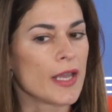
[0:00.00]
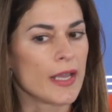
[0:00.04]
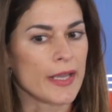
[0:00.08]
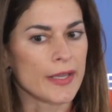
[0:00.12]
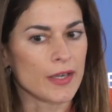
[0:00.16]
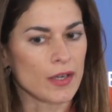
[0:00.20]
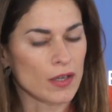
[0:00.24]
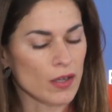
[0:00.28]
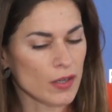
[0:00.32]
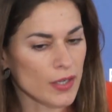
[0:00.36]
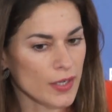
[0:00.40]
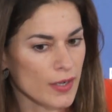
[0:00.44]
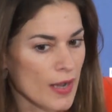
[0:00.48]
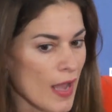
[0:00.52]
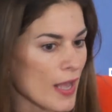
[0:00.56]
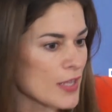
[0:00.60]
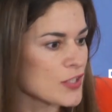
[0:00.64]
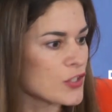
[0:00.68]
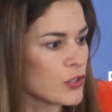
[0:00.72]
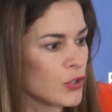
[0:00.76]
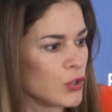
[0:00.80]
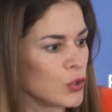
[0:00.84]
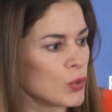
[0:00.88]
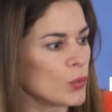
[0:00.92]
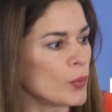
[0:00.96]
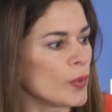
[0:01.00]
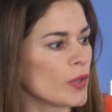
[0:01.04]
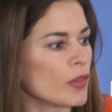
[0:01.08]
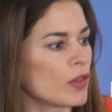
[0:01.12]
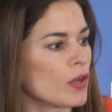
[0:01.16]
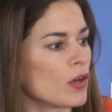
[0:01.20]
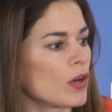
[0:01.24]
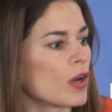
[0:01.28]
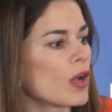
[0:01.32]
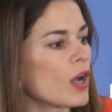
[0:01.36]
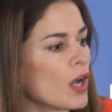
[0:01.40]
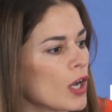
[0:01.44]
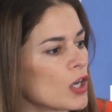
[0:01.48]
it has to do with
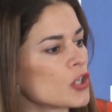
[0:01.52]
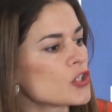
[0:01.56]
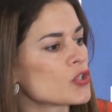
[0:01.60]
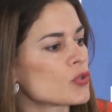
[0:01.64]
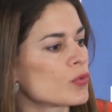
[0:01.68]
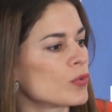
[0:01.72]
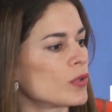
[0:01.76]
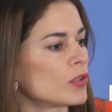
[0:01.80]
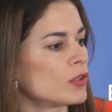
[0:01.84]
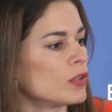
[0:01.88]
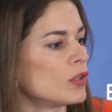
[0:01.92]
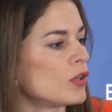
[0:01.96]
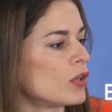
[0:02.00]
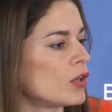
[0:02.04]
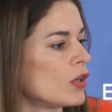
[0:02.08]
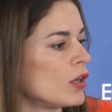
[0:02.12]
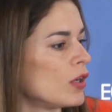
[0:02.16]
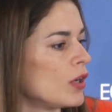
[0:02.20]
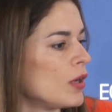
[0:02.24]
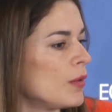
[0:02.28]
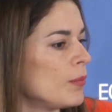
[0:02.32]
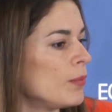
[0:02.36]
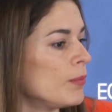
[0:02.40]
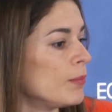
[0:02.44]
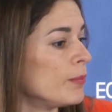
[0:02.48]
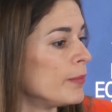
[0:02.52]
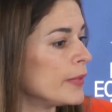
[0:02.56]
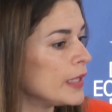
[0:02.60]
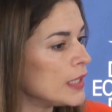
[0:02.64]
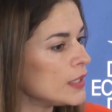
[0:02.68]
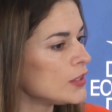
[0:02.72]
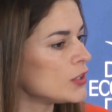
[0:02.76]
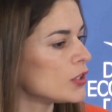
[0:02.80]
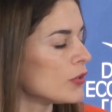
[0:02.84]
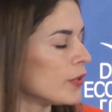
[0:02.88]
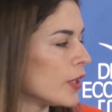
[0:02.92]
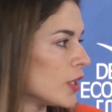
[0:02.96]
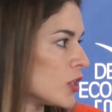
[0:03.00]
our cultural or
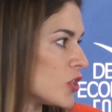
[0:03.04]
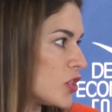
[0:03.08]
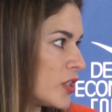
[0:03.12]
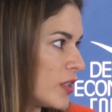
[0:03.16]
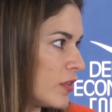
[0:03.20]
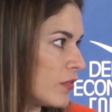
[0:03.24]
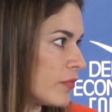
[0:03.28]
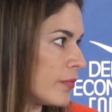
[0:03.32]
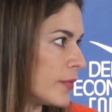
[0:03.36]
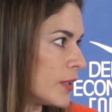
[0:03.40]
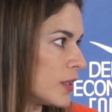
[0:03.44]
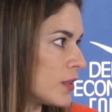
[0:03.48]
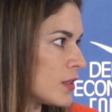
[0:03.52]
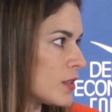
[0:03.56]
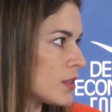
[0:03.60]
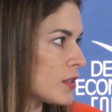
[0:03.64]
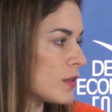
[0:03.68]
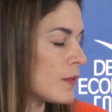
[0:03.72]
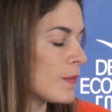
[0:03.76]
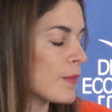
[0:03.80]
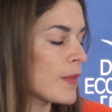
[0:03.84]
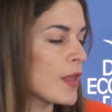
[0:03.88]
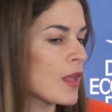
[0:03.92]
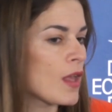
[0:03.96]
military achievements.